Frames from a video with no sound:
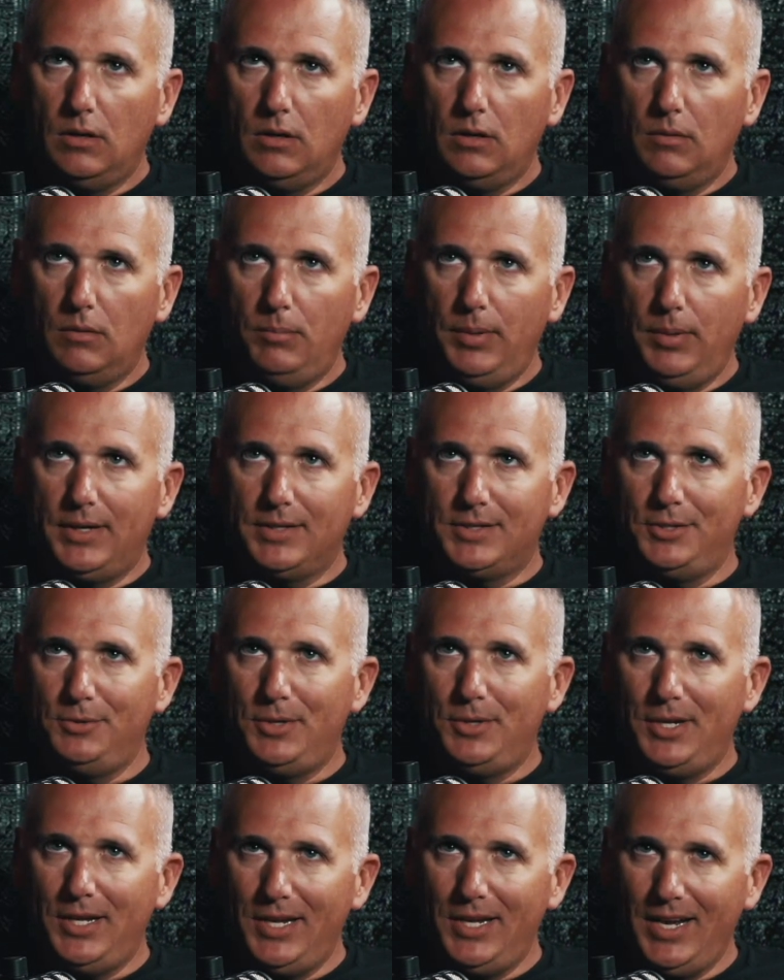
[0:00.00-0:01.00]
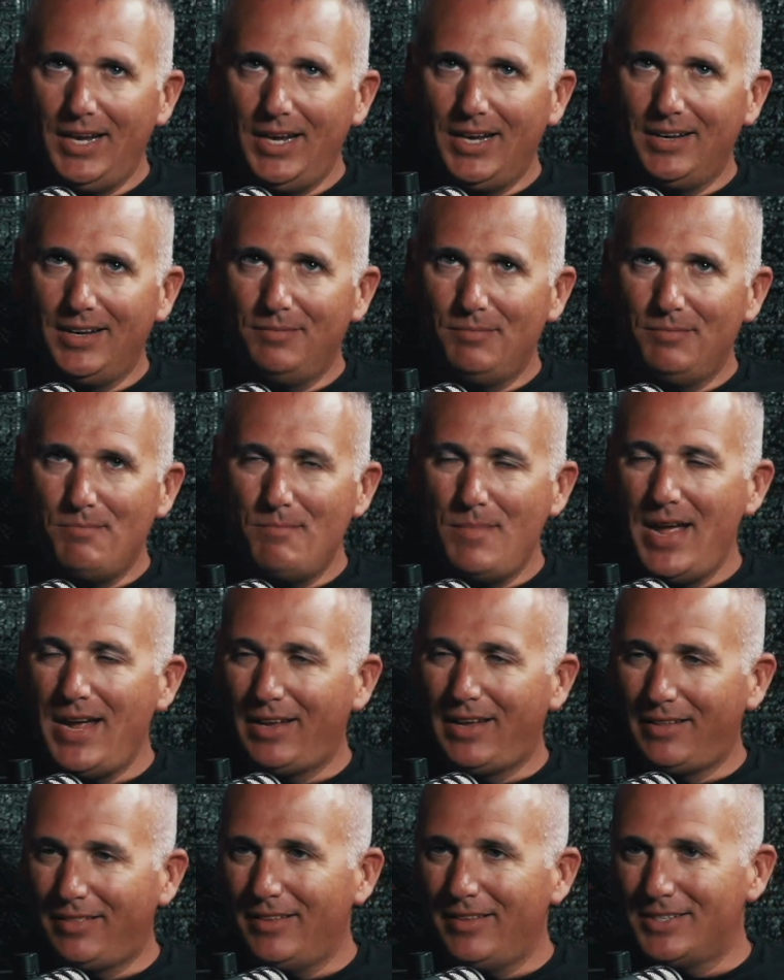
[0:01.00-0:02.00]
because you can't
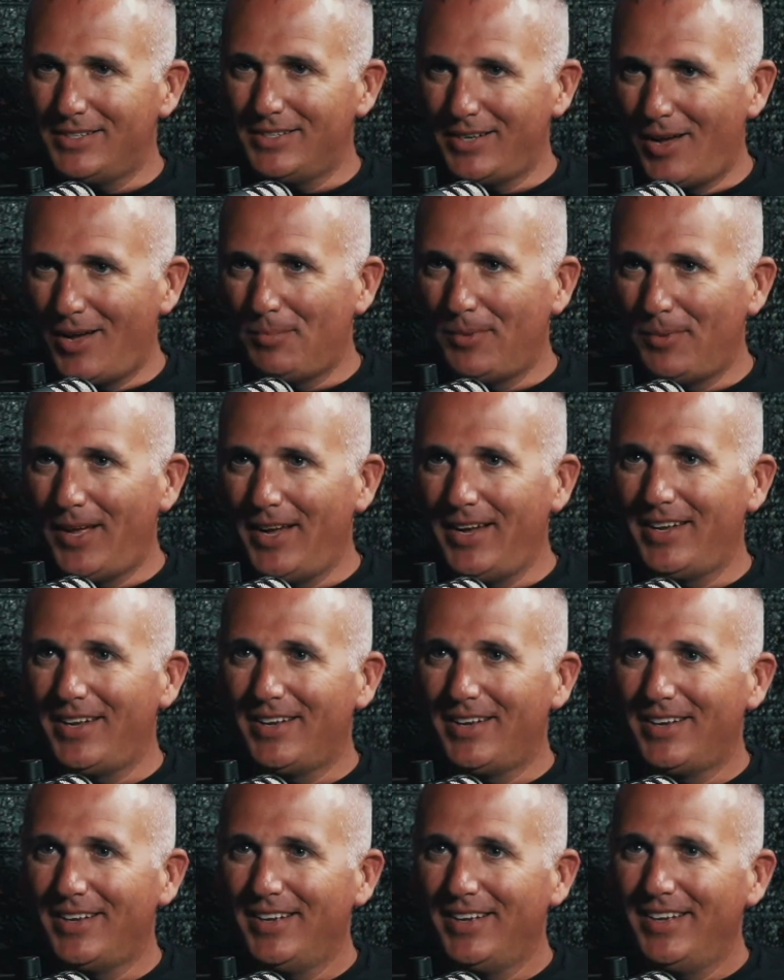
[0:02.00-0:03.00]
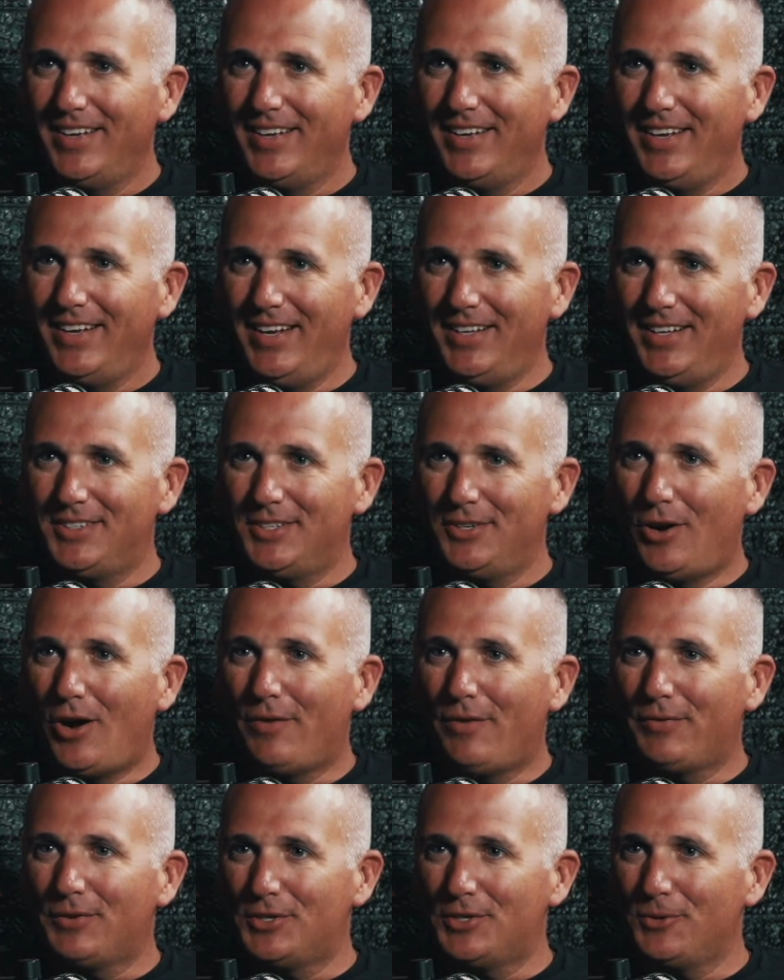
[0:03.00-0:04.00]
make this up. Like, it's an
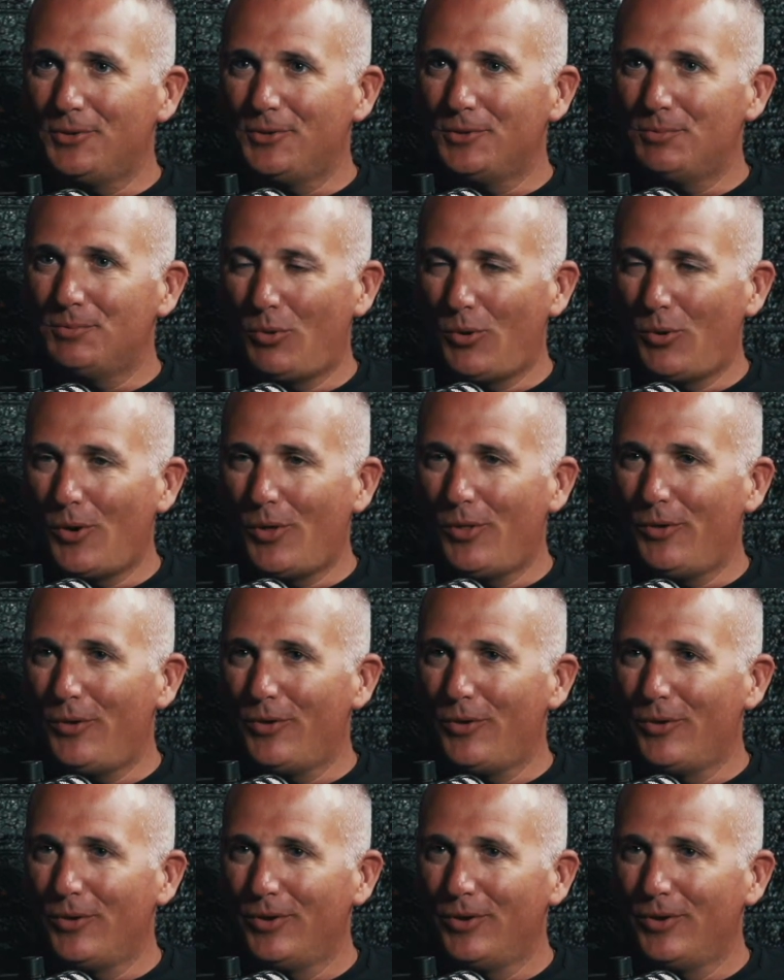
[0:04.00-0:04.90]
officer's brother.